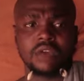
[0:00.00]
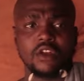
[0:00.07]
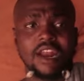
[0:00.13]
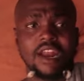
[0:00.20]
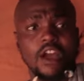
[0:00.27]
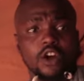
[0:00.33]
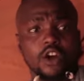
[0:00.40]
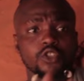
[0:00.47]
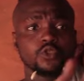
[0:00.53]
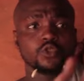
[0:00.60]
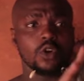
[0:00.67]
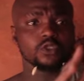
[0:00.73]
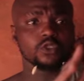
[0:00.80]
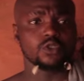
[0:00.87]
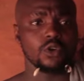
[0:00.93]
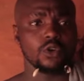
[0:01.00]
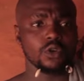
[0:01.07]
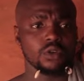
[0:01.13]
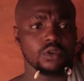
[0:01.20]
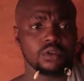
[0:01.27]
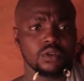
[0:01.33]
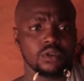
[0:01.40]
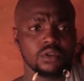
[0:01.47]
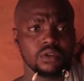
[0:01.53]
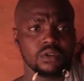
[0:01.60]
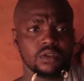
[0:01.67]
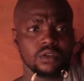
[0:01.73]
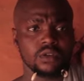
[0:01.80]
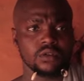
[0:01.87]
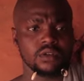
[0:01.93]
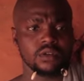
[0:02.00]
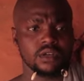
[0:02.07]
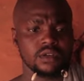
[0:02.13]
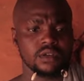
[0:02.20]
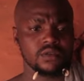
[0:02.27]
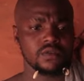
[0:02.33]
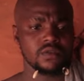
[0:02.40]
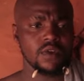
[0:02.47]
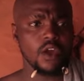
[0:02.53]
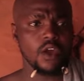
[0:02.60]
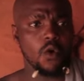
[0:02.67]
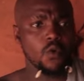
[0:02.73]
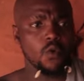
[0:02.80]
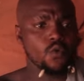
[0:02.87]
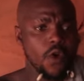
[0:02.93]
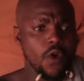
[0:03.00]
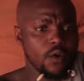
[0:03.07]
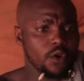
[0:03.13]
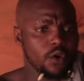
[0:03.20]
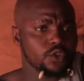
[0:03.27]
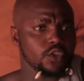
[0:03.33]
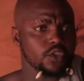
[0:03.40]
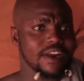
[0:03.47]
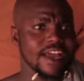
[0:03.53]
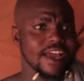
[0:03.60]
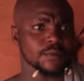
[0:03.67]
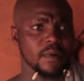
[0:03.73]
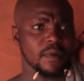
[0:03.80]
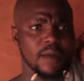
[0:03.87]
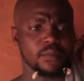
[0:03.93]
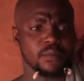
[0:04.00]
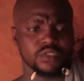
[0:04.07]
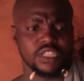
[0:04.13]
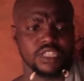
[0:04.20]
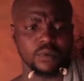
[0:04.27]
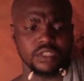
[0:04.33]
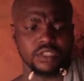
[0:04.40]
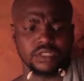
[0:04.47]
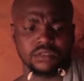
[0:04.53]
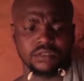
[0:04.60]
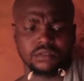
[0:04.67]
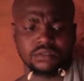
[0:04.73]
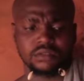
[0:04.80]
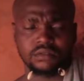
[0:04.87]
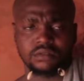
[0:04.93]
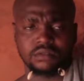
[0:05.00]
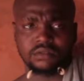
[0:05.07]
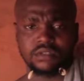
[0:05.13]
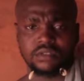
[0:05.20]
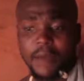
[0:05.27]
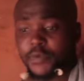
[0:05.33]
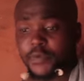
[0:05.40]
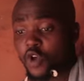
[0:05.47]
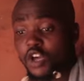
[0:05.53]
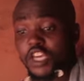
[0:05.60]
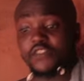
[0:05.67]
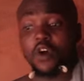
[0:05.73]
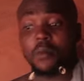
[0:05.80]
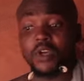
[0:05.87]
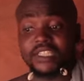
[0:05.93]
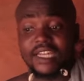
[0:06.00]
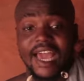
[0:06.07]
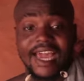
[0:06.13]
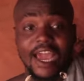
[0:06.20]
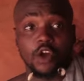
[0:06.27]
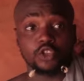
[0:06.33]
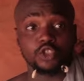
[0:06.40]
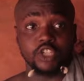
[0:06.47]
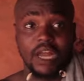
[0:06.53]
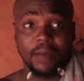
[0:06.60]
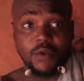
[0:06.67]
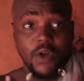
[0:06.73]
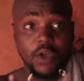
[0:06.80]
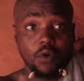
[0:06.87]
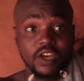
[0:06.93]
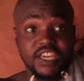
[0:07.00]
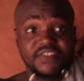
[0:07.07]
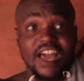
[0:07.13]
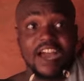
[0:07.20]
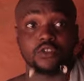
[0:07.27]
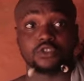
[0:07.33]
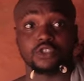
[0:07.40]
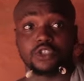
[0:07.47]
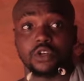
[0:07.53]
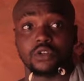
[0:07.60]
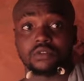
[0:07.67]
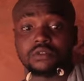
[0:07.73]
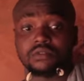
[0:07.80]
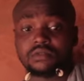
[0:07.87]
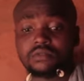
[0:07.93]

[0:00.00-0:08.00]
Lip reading: I don't like all this one, so. Why you won't use your regs for my blues this morning? I be no give up much to that kind of condition. I mean, why you won't give that condition?